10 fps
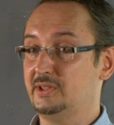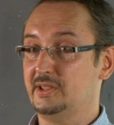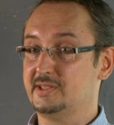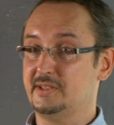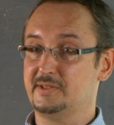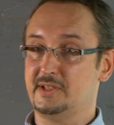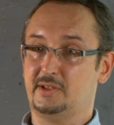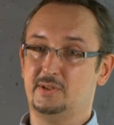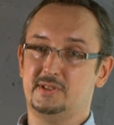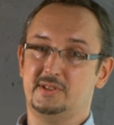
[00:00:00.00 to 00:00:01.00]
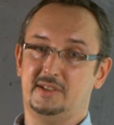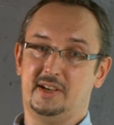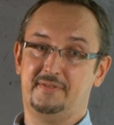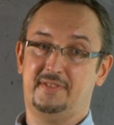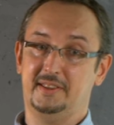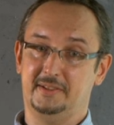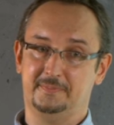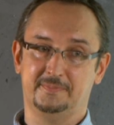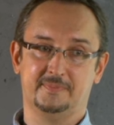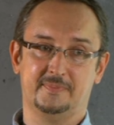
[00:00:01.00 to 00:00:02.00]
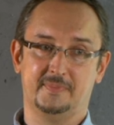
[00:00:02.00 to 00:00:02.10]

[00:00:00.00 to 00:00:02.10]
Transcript: Well, workers uh, with